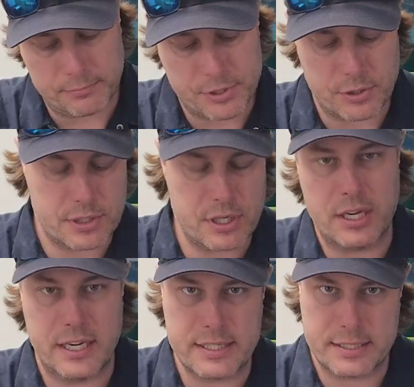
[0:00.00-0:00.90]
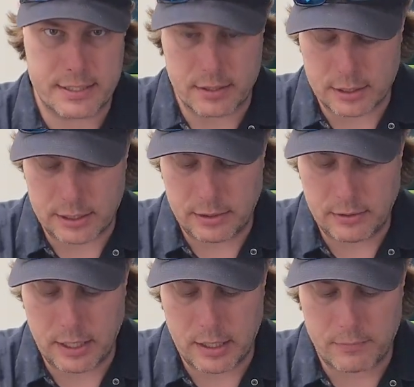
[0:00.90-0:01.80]
So it's not necessarily
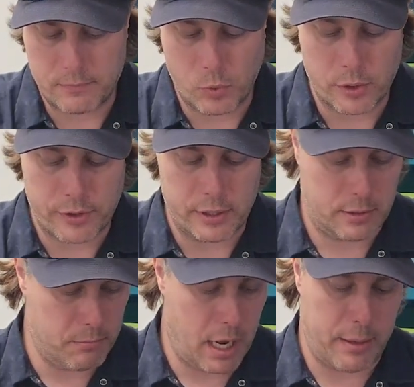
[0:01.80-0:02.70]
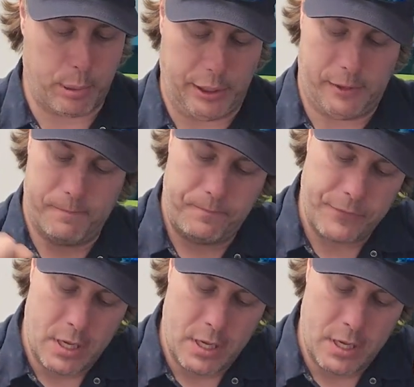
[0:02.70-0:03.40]
worth it in my opinion.